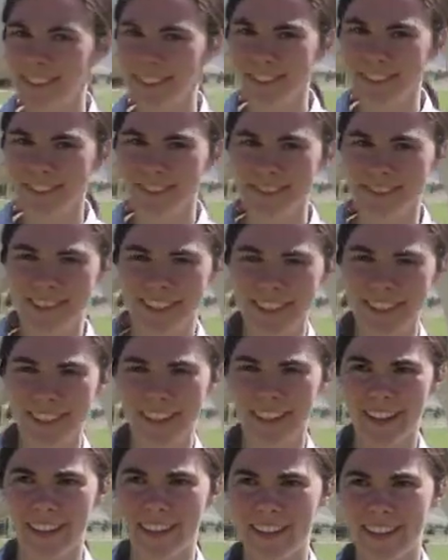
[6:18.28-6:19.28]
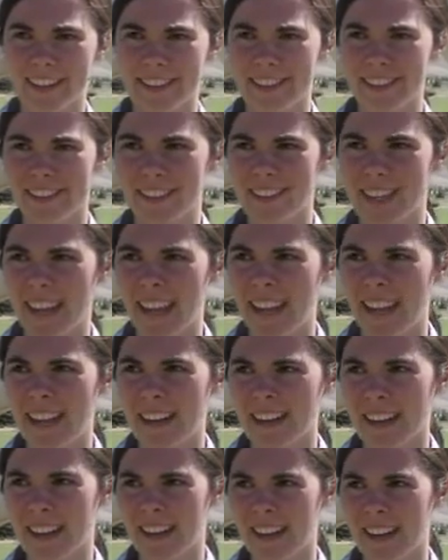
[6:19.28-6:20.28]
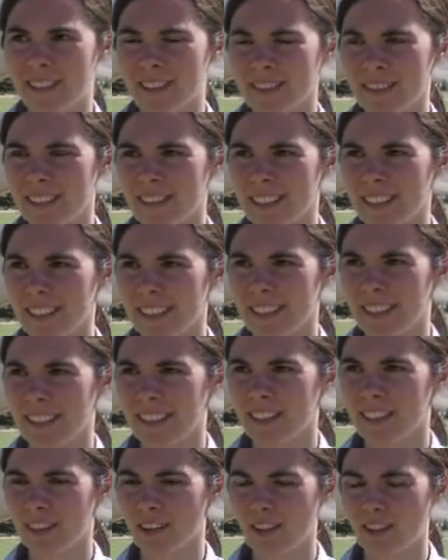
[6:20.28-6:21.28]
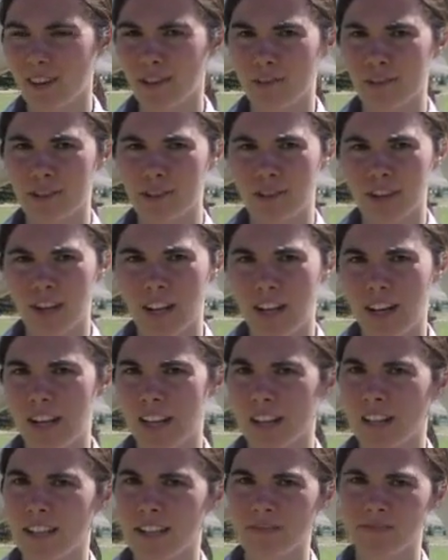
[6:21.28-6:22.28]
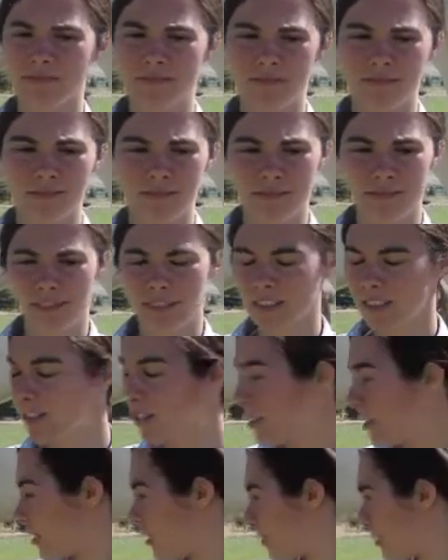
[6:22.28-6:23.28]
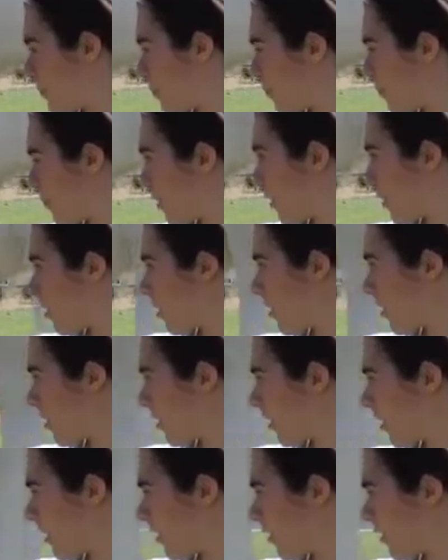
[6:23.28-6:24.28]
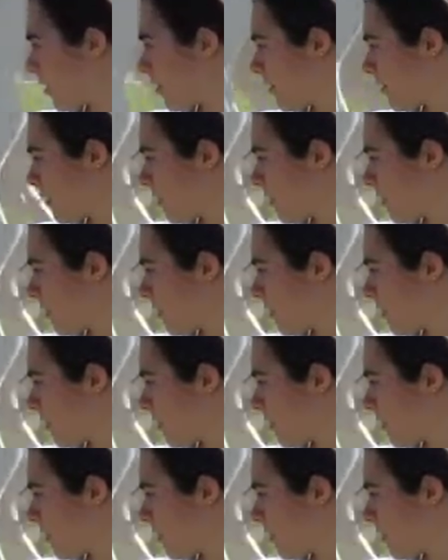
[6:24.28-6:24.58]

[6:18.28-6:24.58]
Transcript: two, and she's eight now. Done all of her training, and she's a pretty good girl.